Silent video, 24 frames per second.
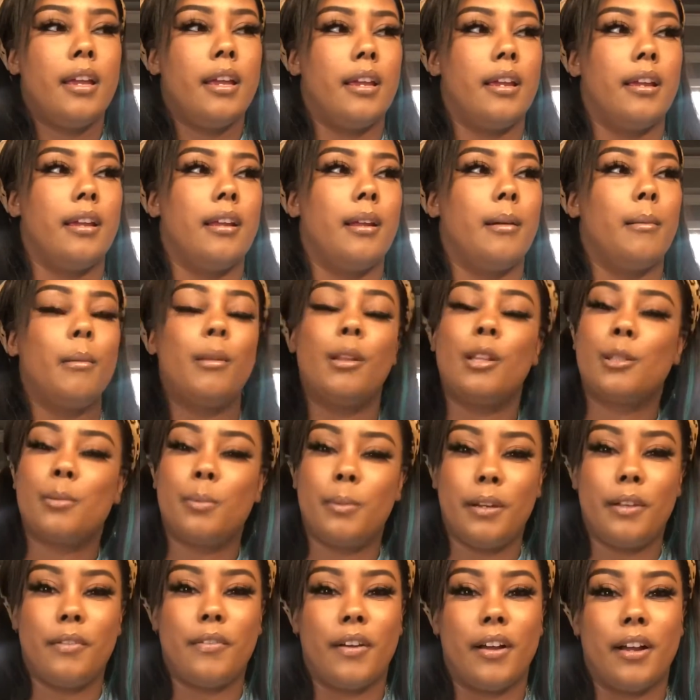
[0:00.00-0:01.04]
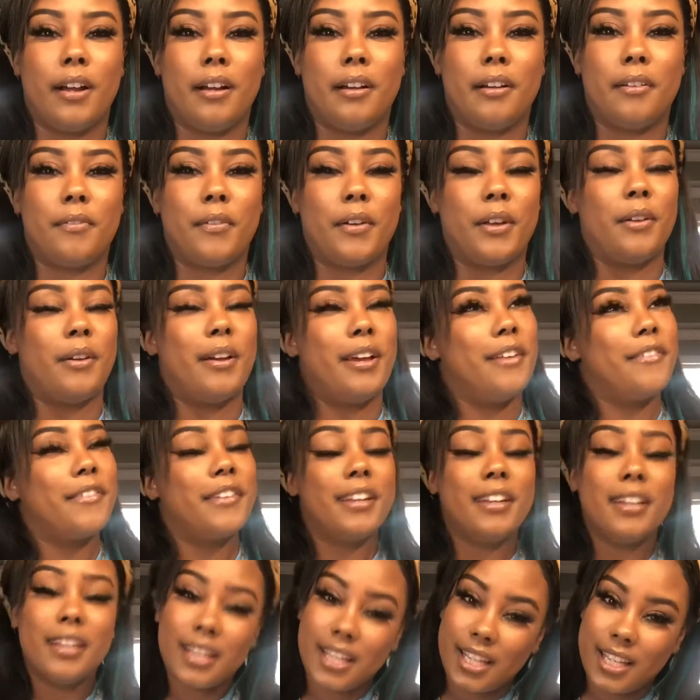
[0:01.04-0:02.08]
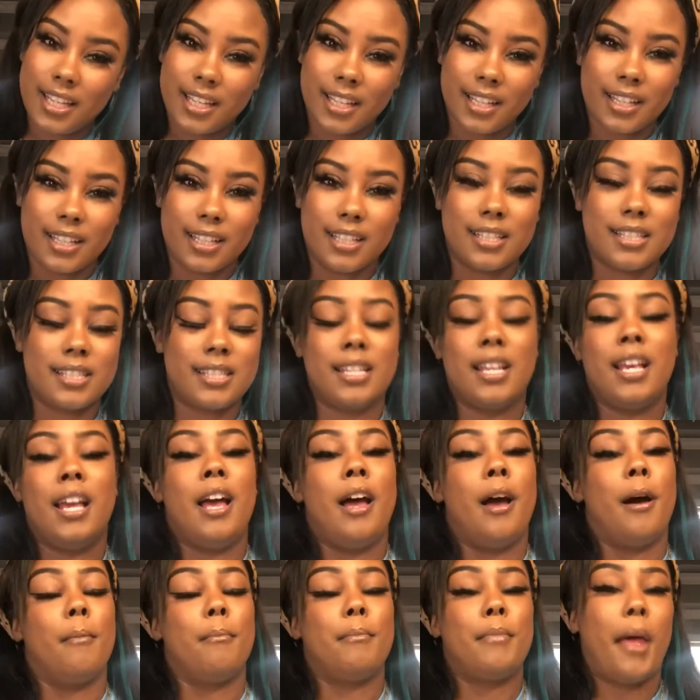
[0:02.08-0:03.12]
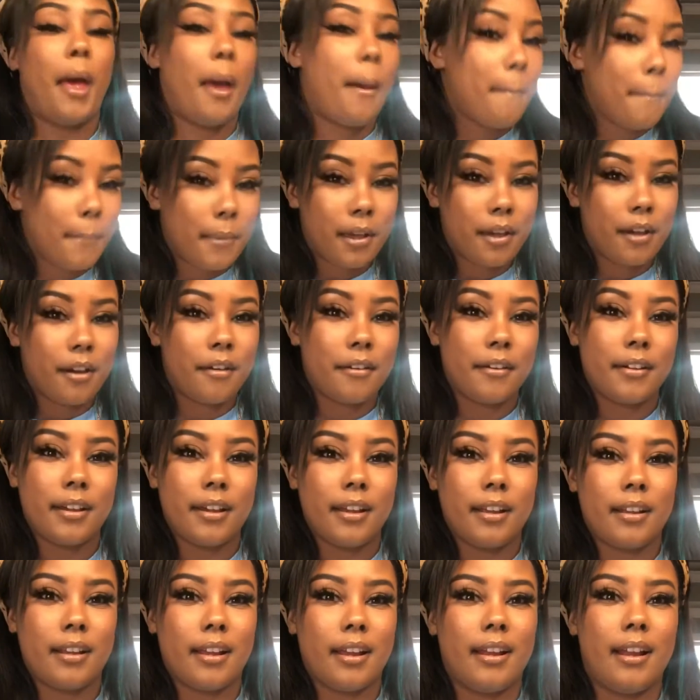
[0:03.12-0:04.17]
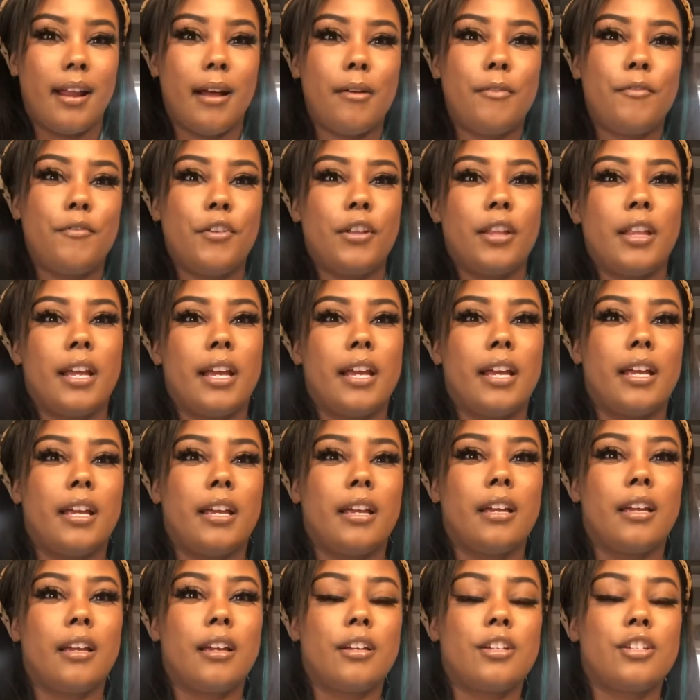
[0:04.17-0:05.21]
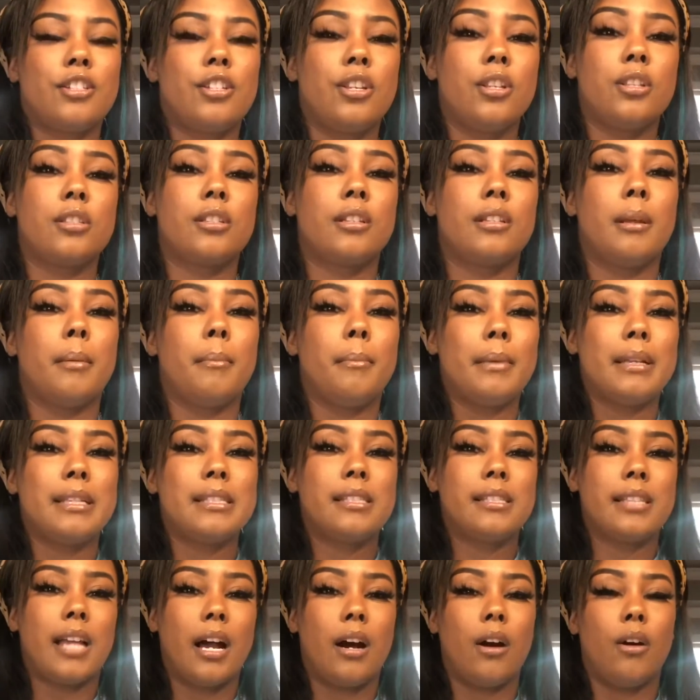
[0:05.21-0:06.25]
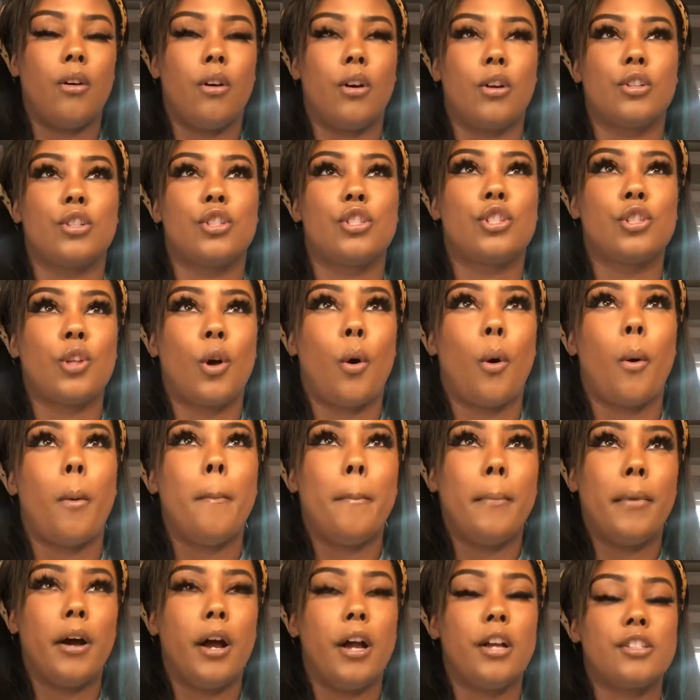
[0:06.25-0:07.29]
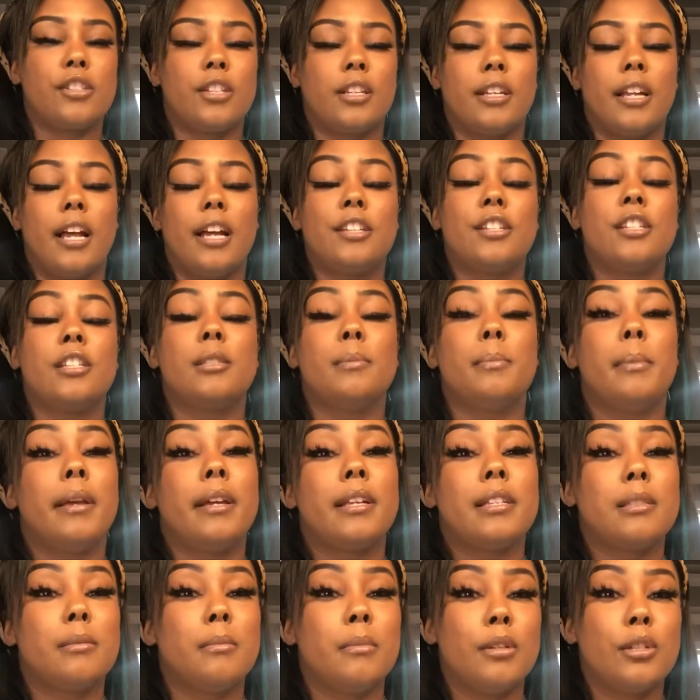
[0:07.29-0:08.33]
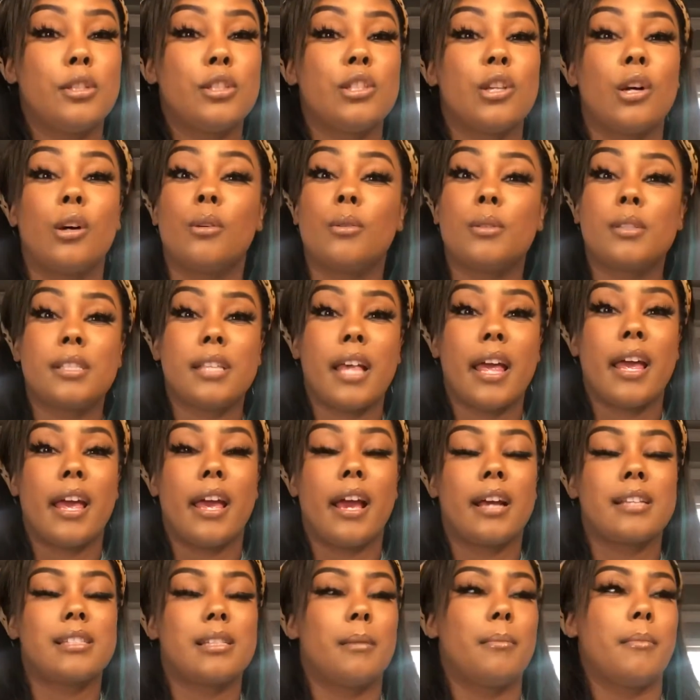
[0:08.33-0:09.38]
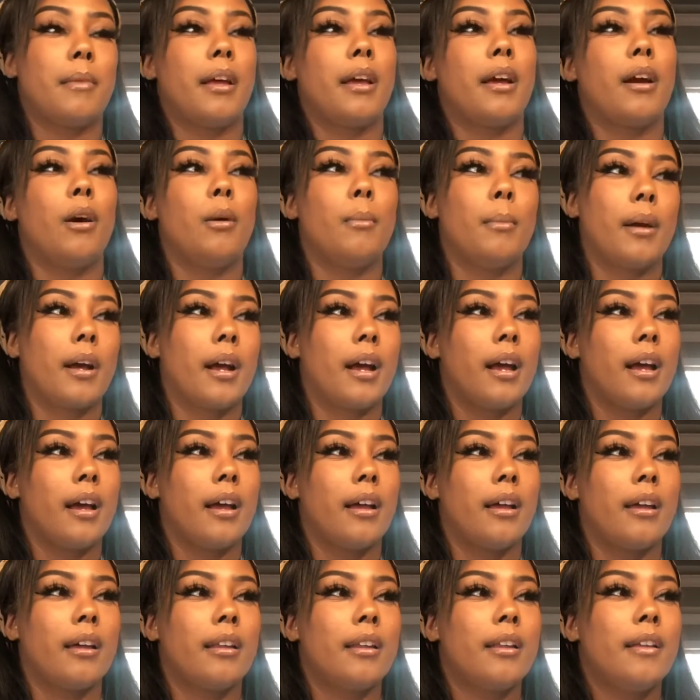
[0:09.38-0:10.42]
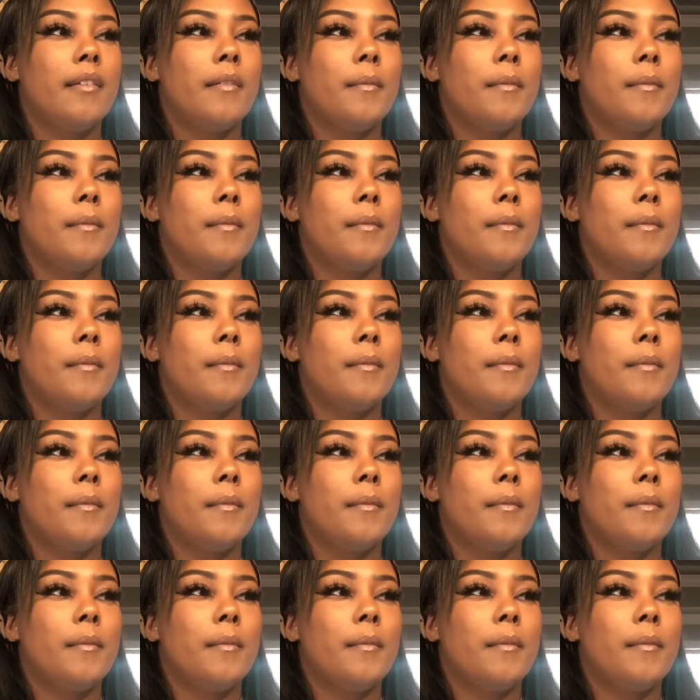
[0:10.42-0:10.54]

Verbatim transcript: And I'm only twenty-five, I don't have any kids, I'm not married, and I feel like she's gonna miss out on so much, and that just makes me so sad, because I'm like, oh my God,